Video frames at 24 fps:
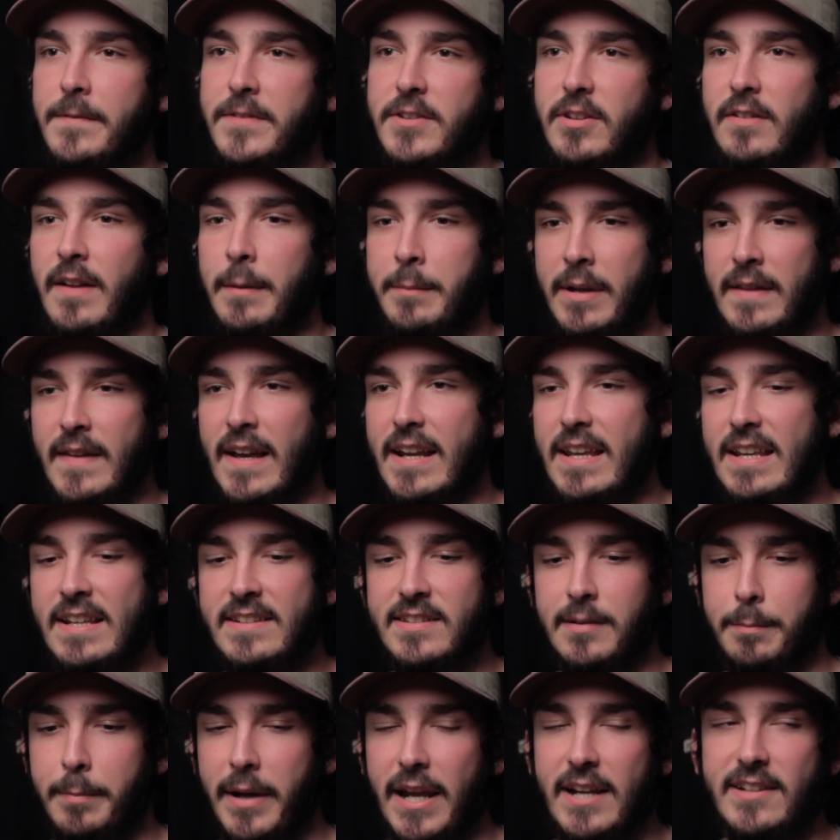So I mean, like,
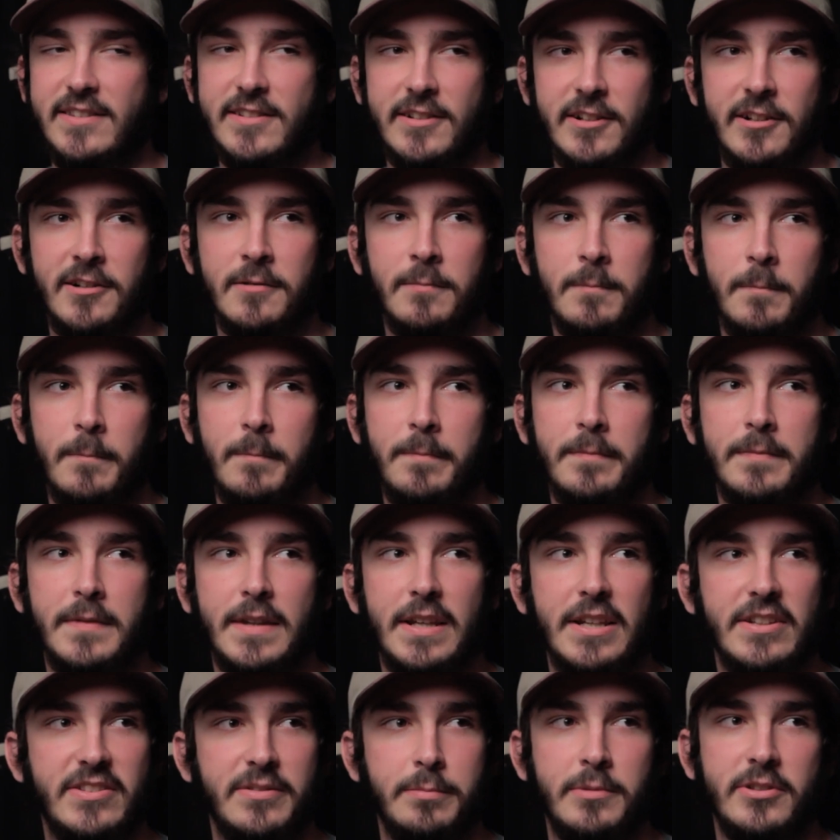he's a painter,
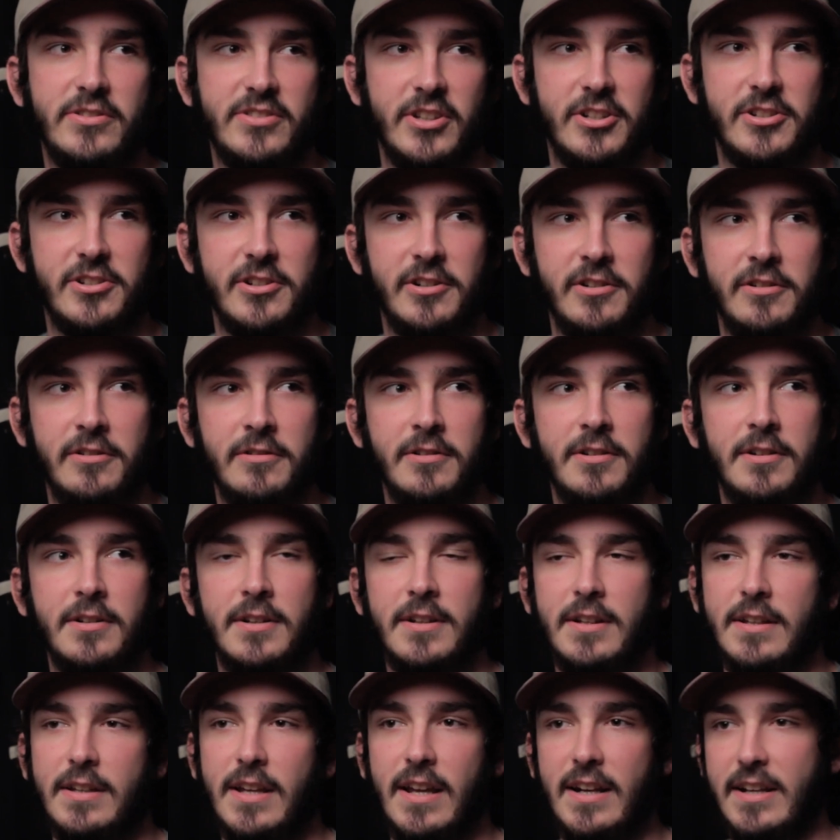he's a musician,
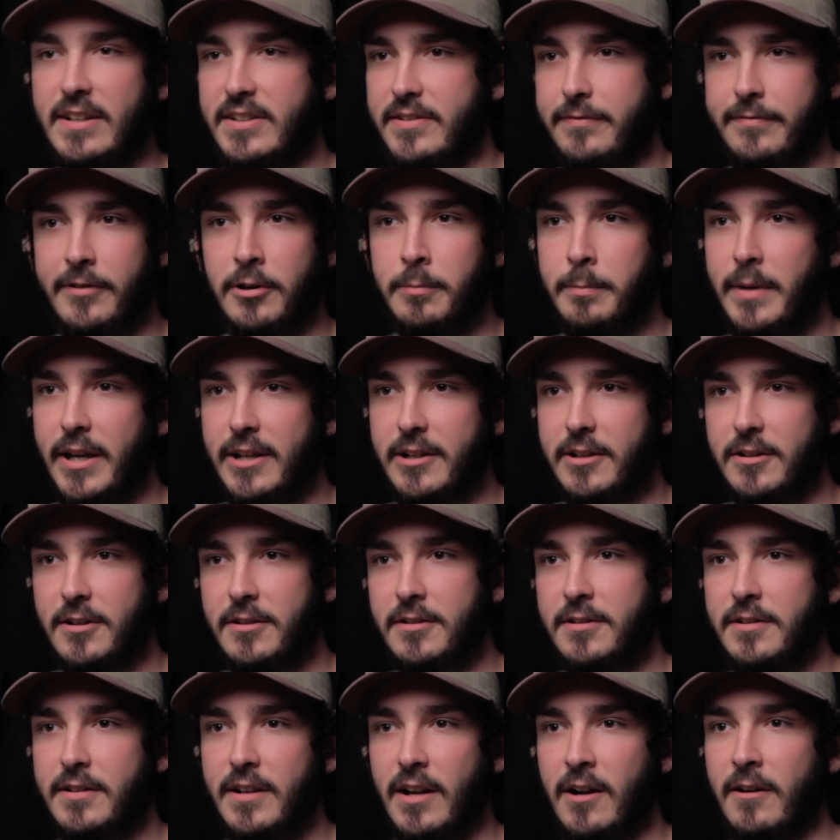and he's a filmmaker,
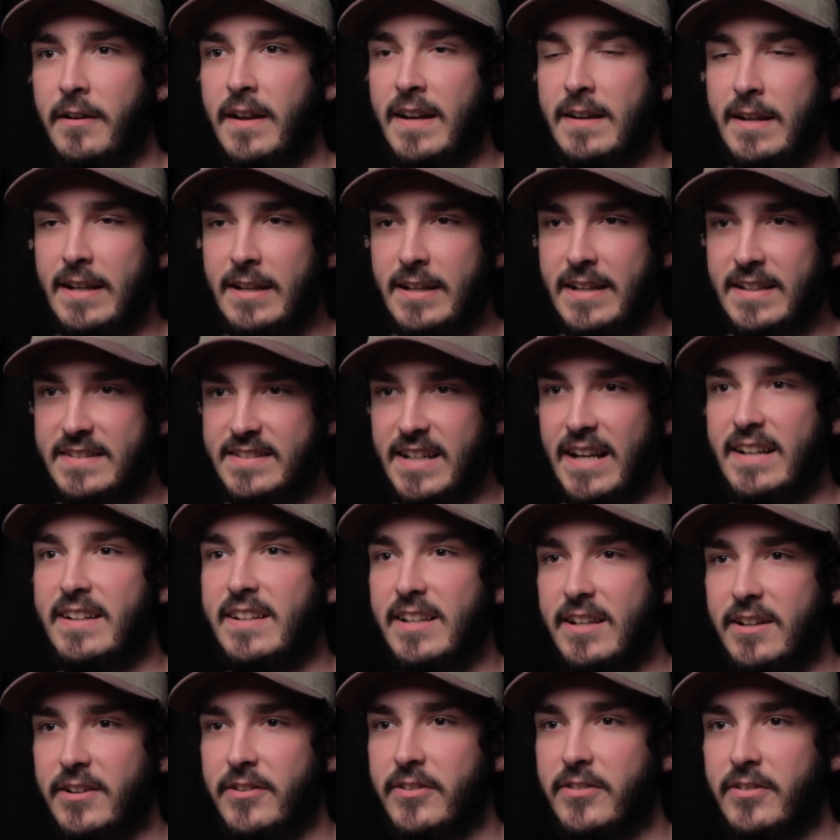and he gets
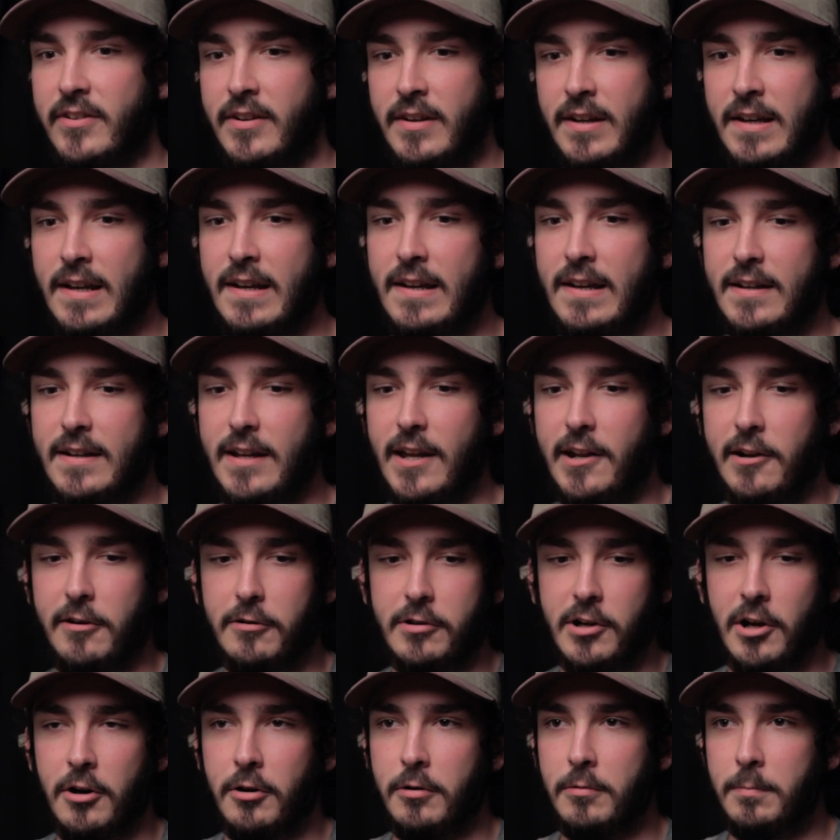ideas and he'll
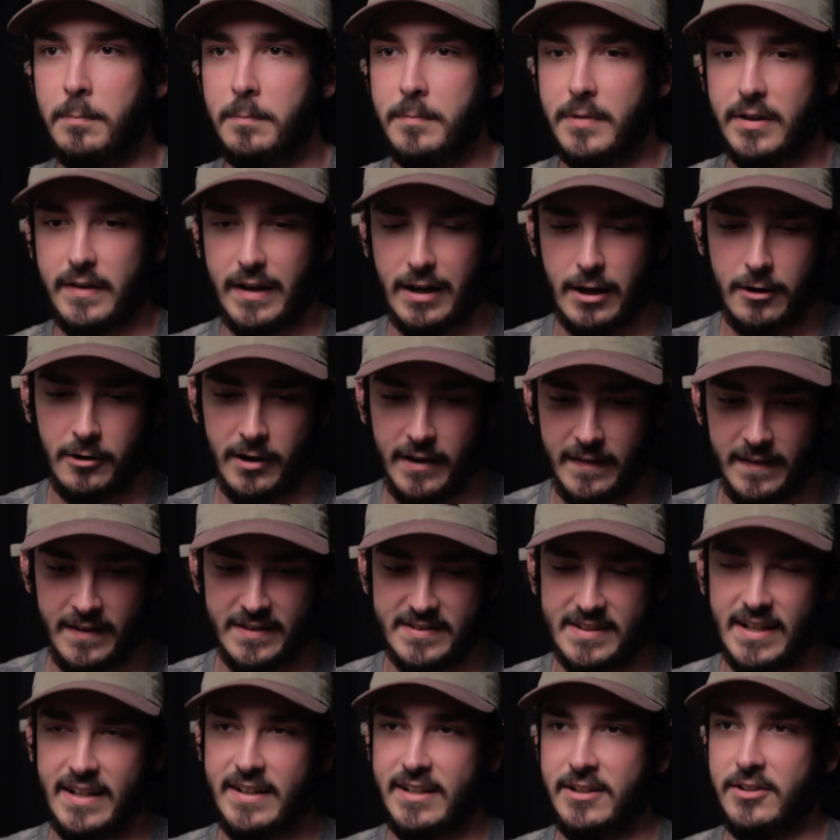go like, okay,
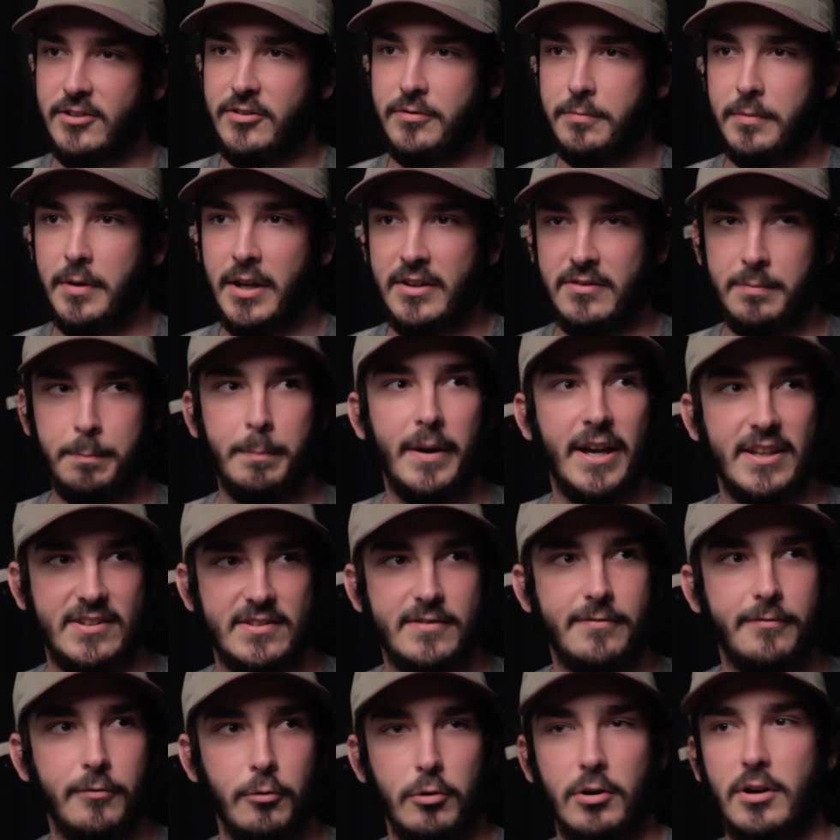this idea is
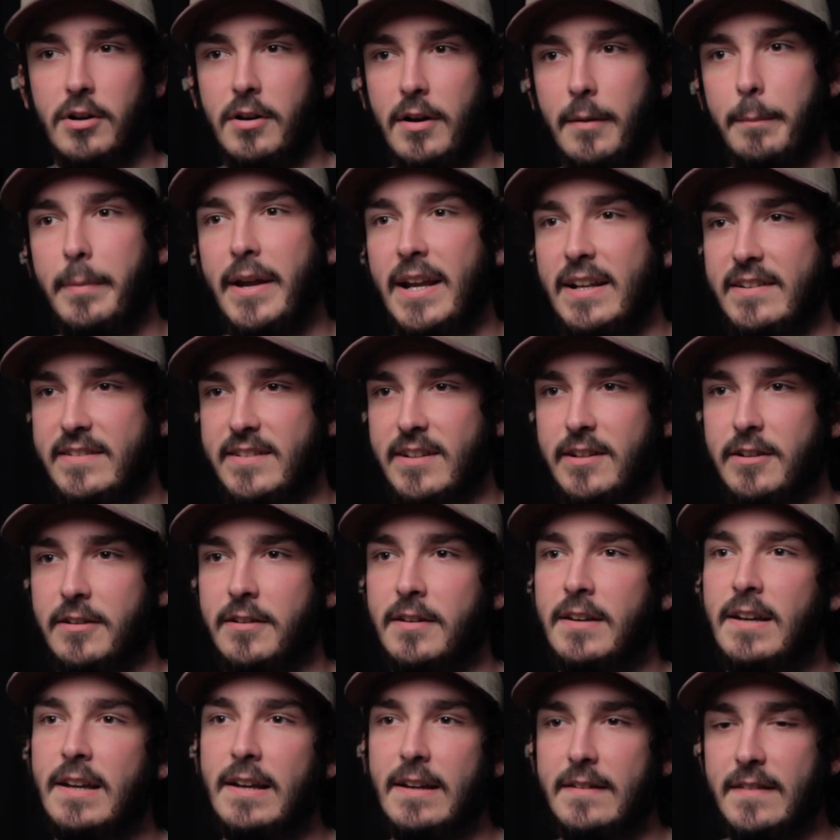best for a painting,
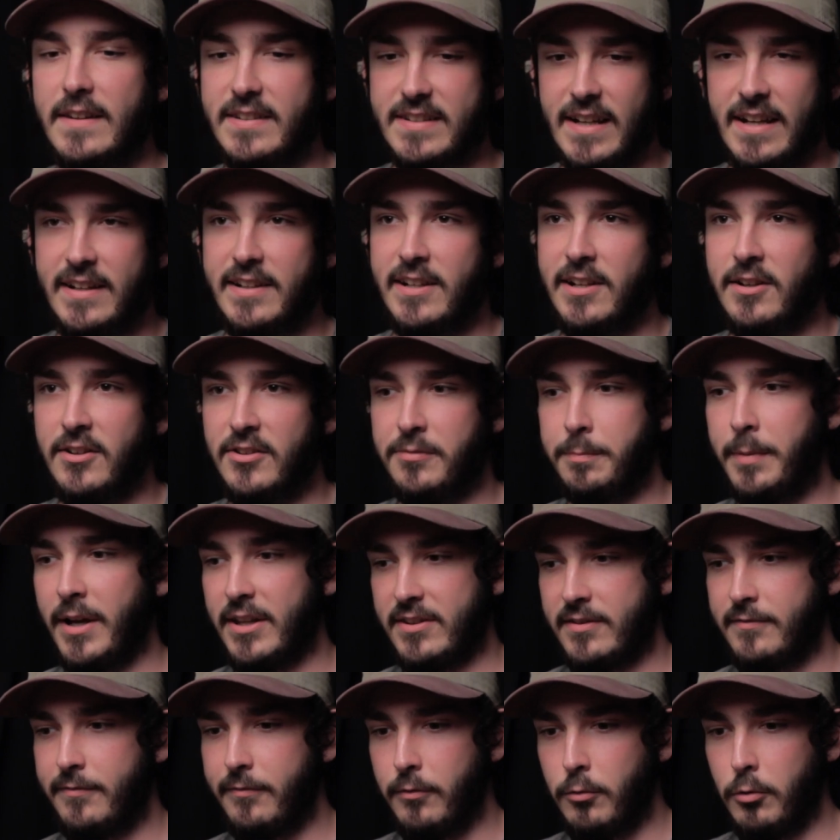this idea is
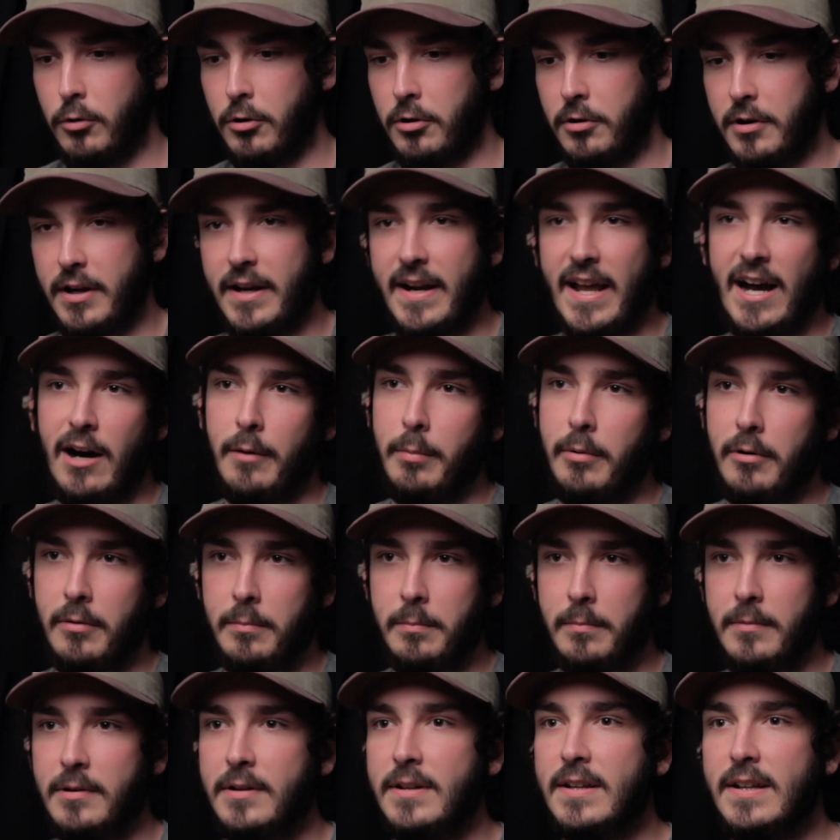best for an
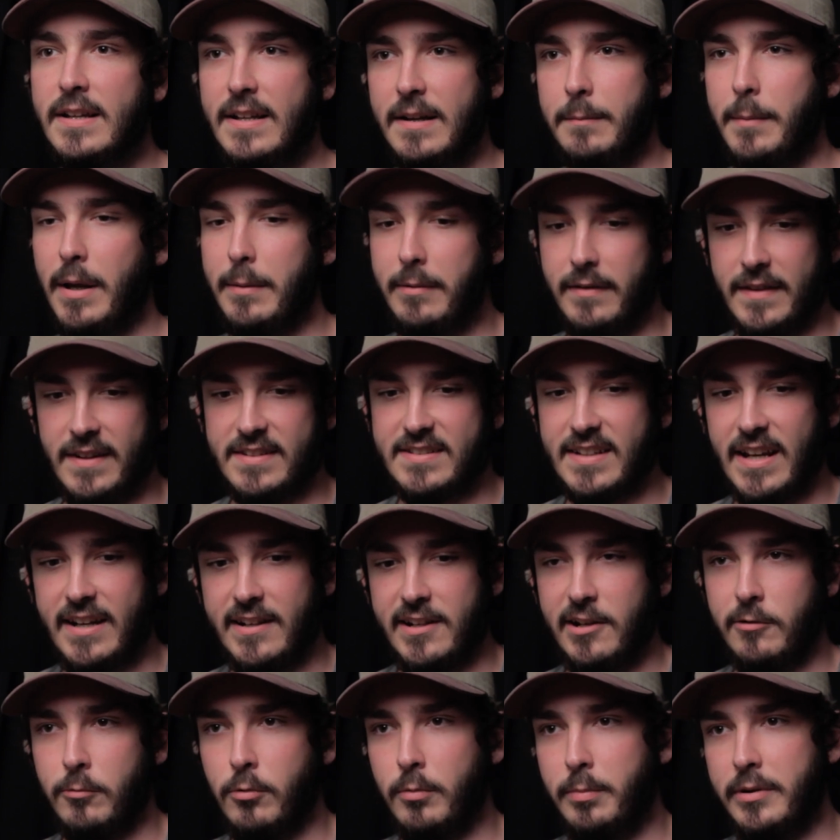album, maybe this
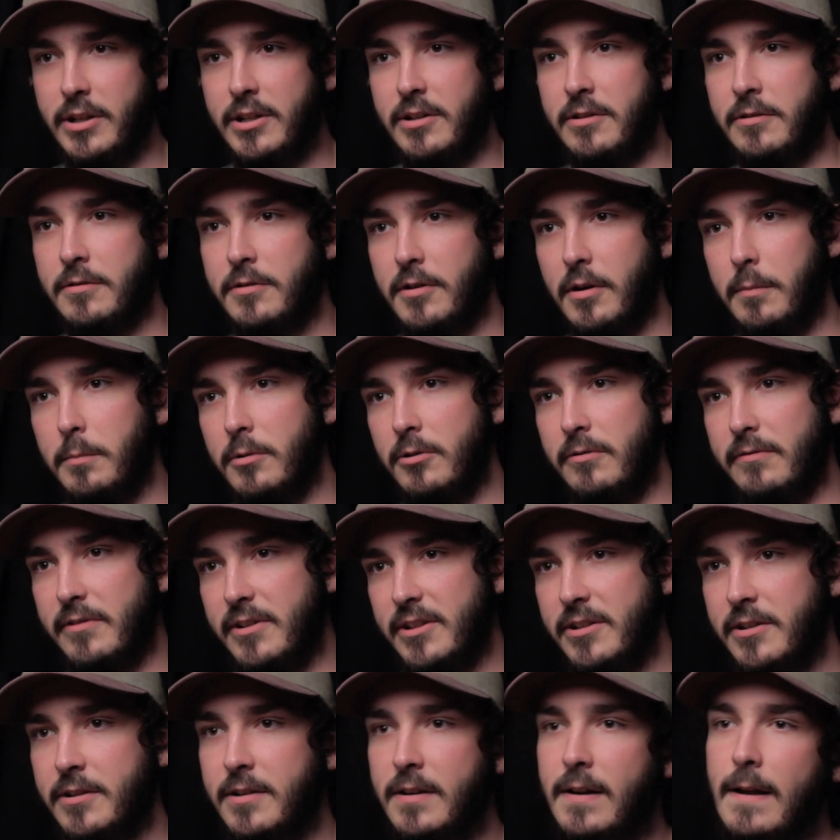idea will be a
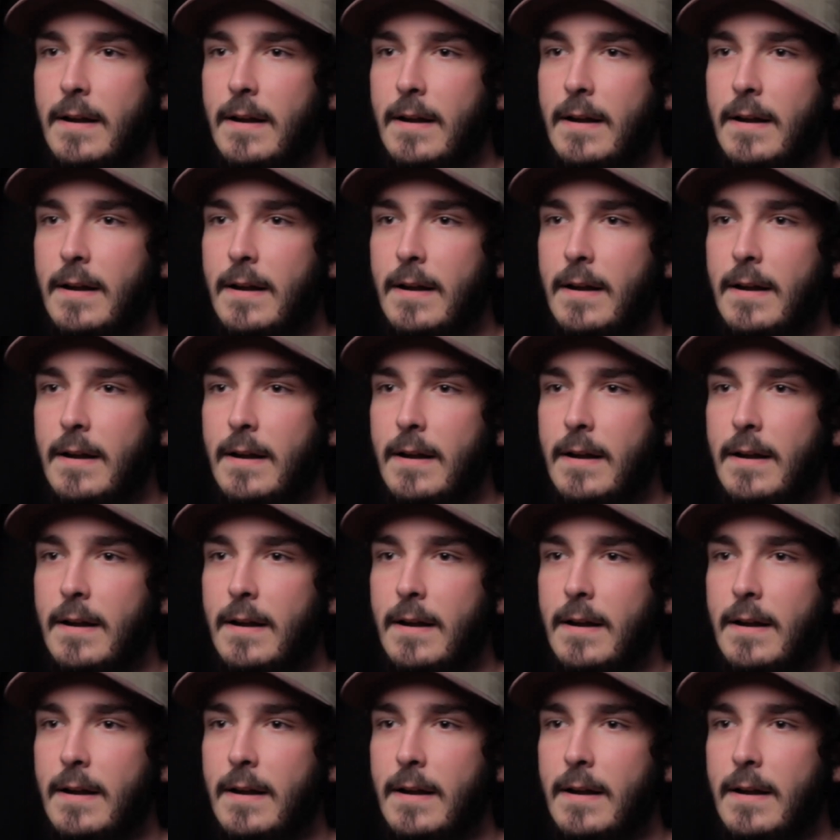movie.